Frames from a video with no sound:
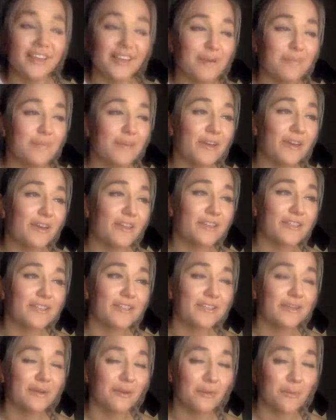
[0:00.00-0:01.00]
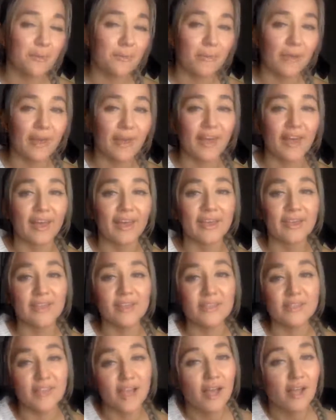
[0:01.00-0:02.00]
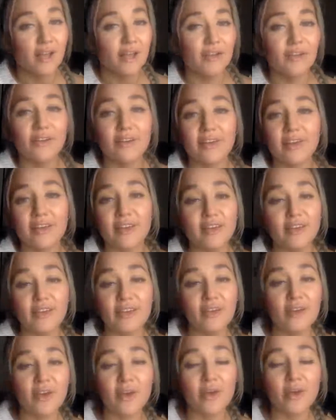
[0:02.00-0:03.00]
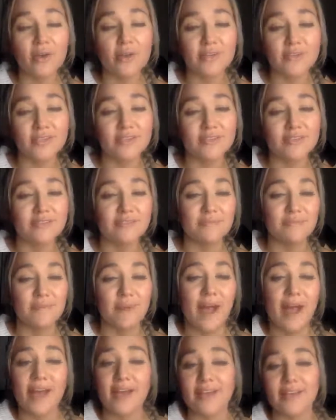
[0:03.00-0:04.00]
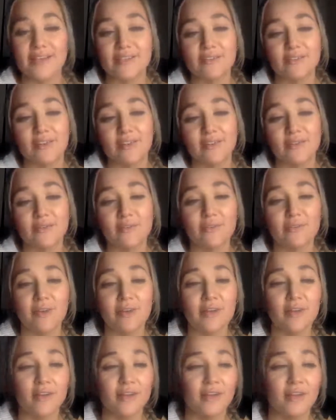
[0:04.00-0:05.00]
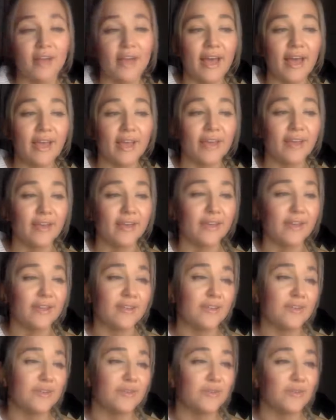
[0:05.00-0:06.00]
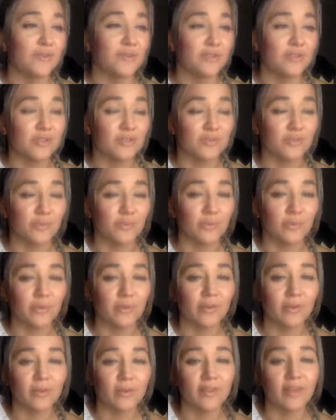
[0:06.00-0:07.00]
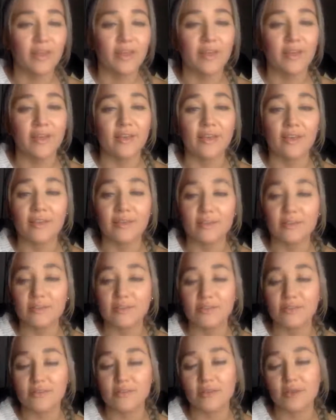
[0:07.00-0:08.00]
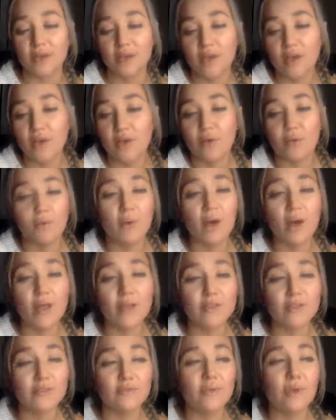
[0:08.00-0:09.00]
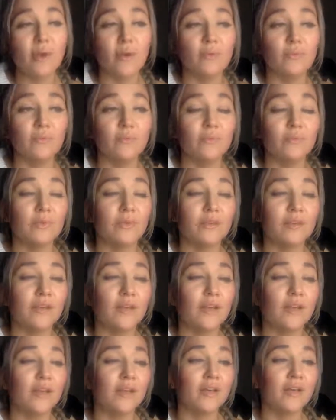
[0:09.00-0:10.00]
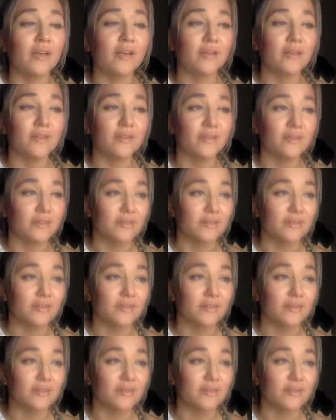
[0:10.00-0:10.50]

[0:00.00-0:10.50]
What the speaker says: keeping its own pace, looking at us in surprise, trying to realize what's wrong with us? What's wrong with us?"